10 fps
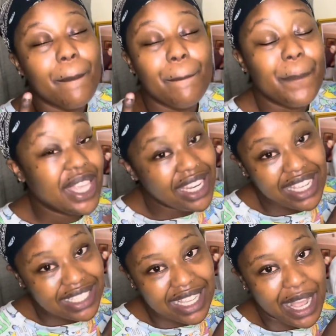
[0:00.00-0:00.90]
Better
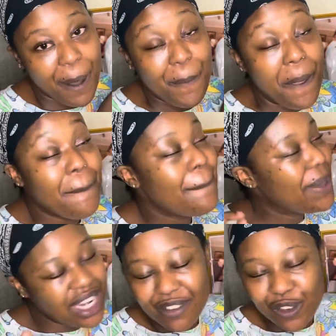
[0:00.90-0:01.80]
days are coming.
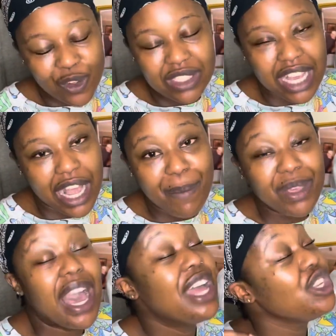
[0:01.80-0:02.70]
Better vlogs are
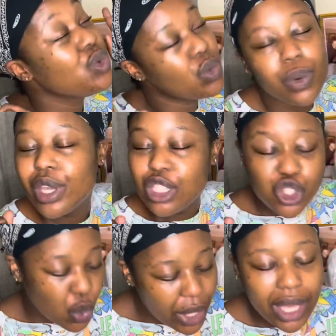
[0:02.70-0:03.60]
coming. And you will
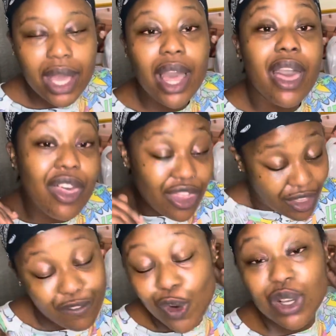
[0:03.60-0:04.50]
enjoy the
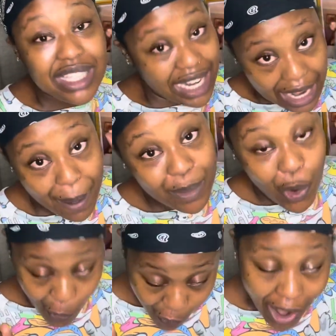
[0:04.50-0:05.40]
vlogs that are coming.
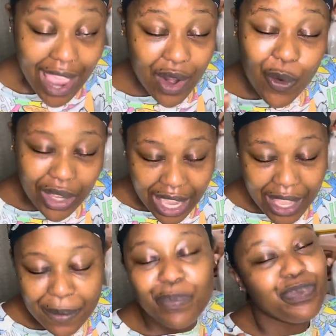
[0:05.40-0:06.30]
All right?
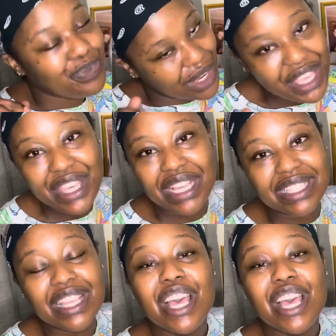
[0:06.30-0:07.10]
Okay? Yes.